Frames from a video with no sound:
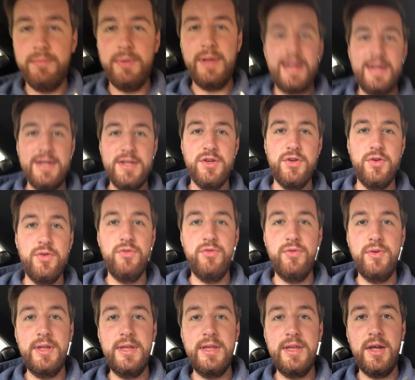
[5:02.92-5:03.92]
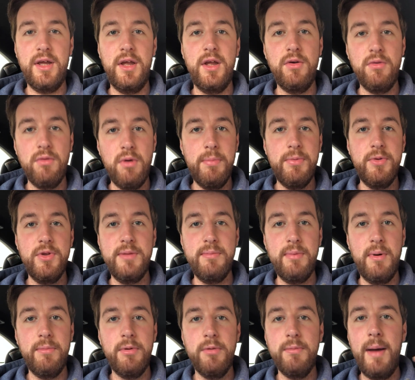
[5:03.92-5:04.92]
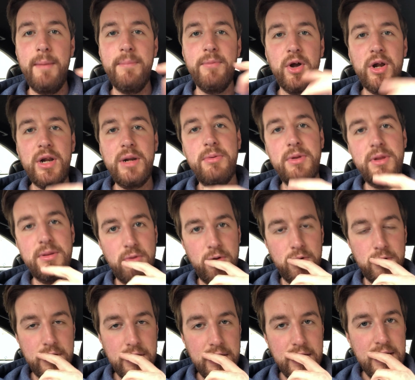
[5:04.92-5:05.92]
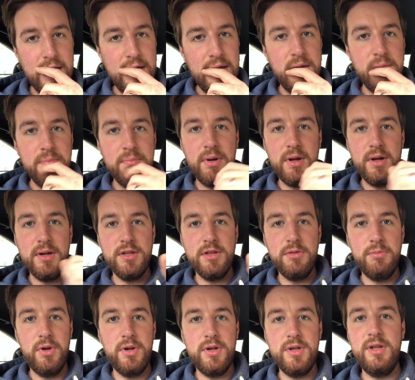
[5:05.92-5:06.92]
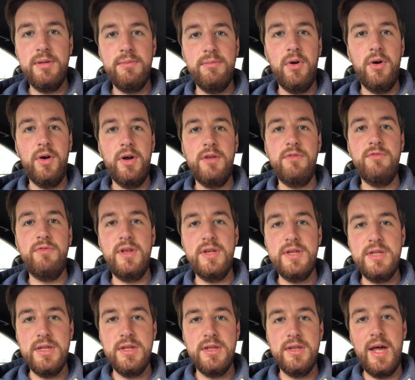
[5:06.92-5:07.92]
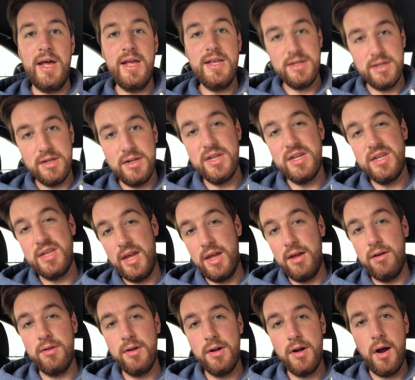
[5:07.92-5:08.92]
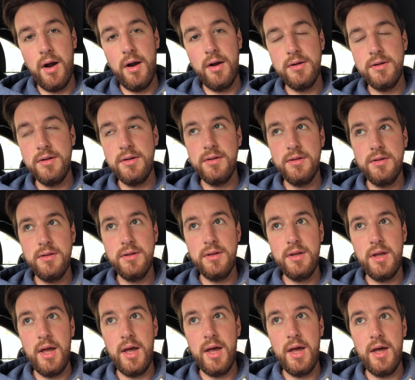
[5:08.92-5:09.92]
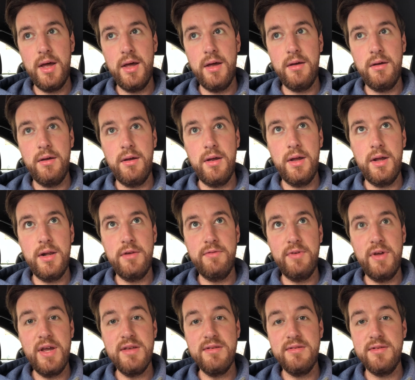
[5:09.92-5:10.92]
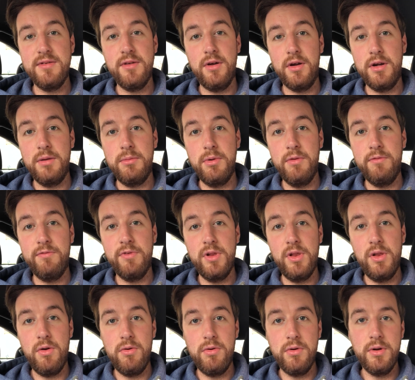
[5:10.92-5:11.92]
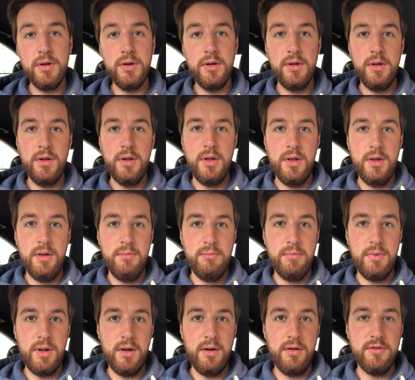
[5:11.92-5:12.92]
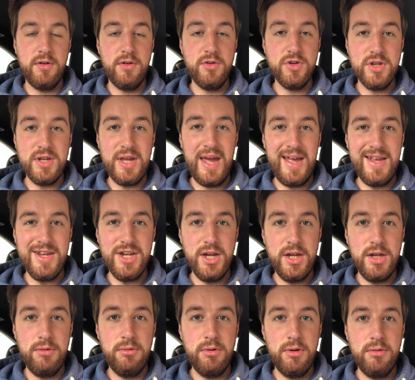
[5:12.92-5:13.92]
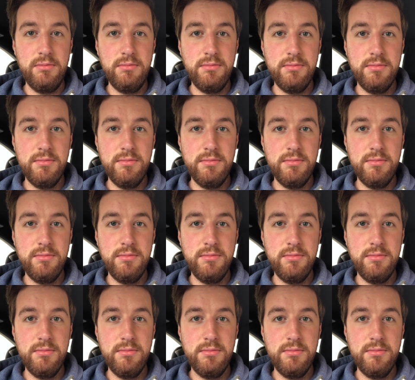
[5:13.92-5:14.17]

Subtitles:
black screws really that can go up through the bumper, but I'm not going to put them on because to be honest I'm not convinced that that's going to stay on the car, and if it is, it's not going to be on for long because I'll just get a genuine